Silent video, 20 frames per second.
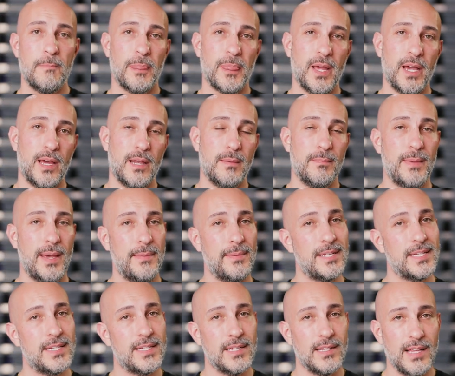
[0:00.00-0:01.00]
and maybe
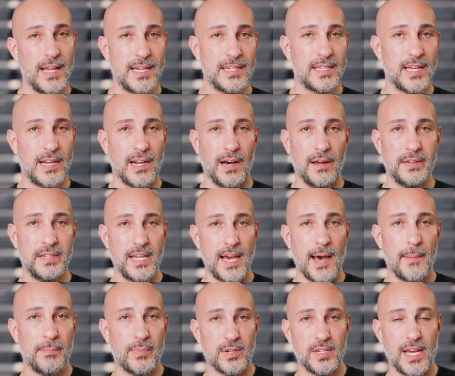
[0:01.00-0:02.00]
still has that
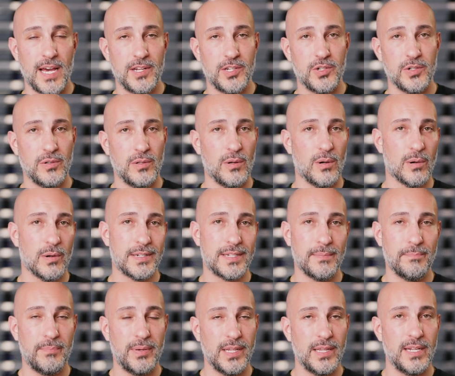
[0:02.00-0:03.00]
untapped potential or his
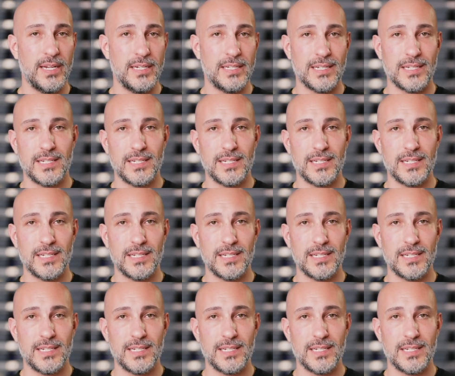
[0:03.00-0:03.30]
ability to